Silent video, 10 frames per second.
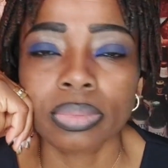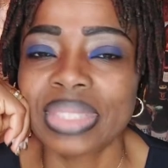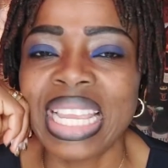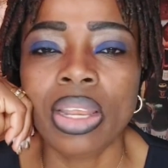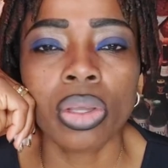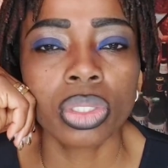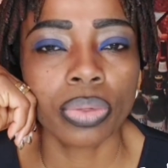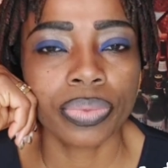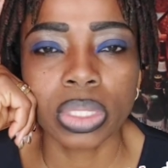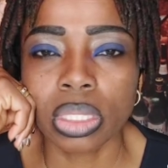A lot of
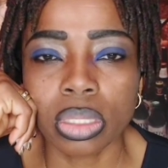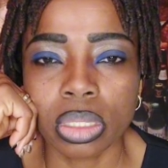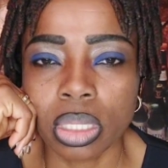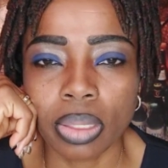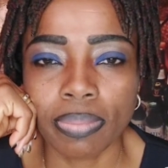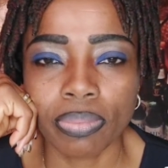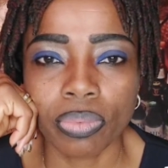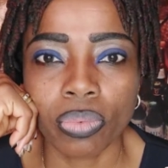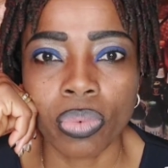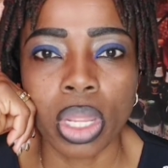things they
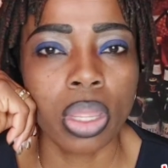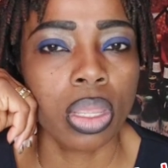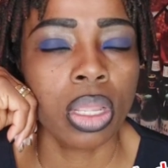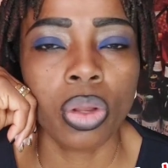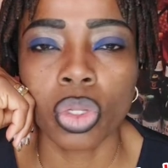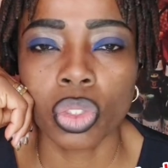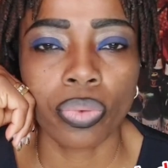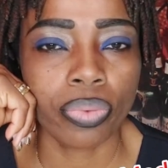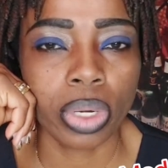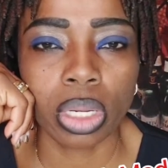weigh a lot of
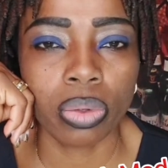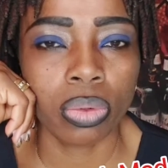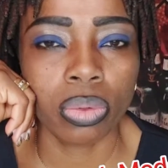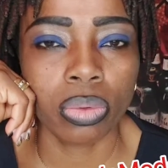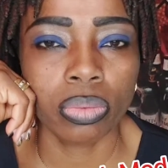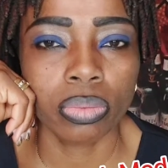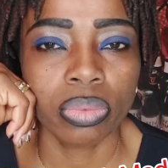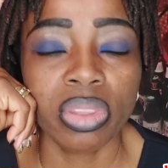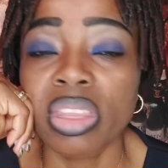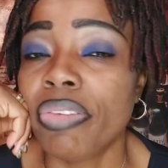una no know.
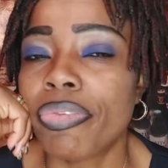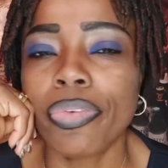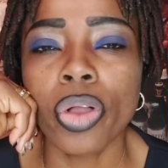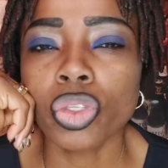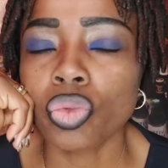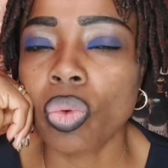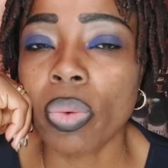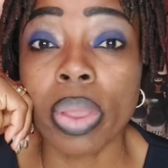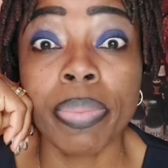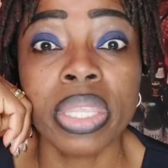The first one
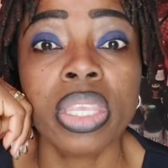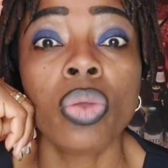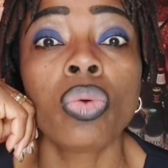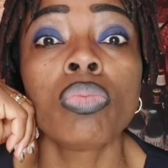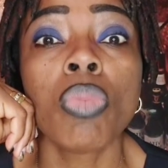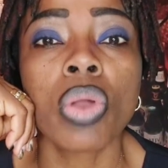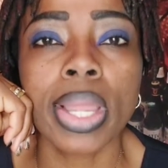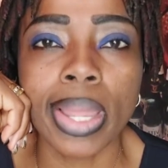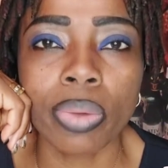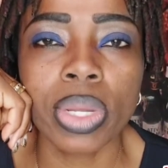will be the
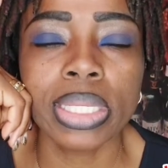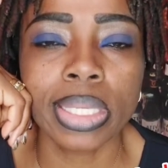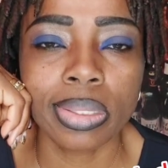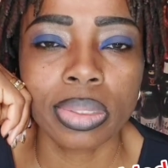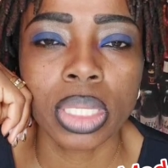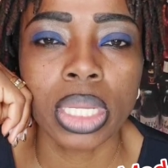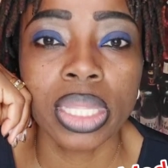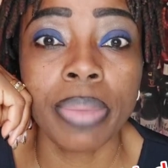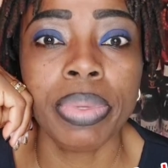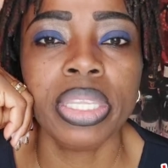ogbonge way they inside,
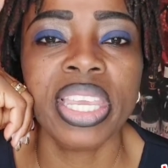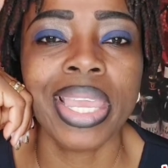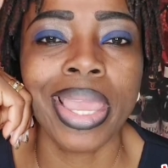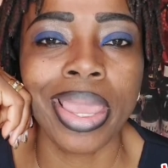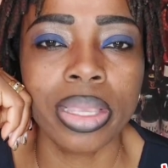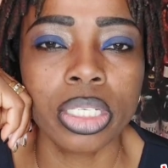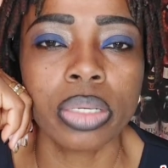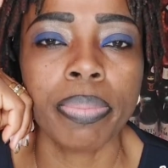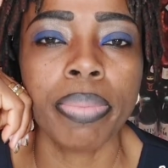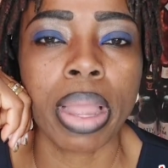now be the age
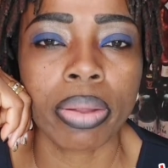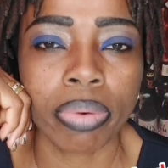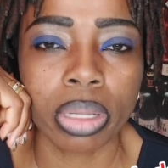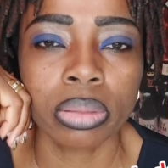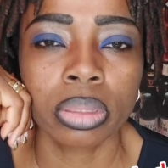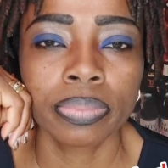background.